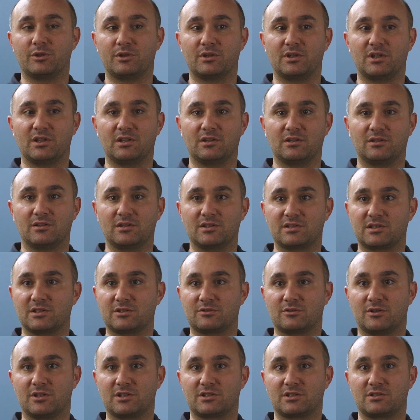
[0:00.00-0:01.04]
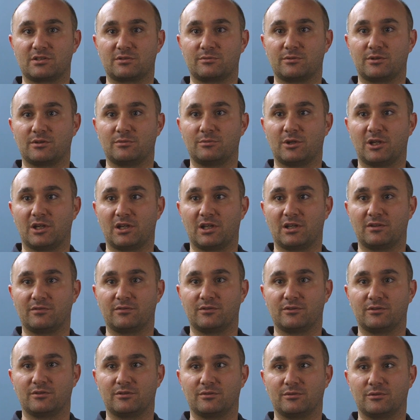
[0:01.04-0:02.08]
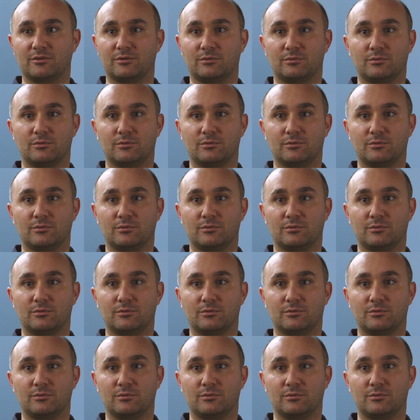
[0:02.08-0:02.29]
But in situations where you might have a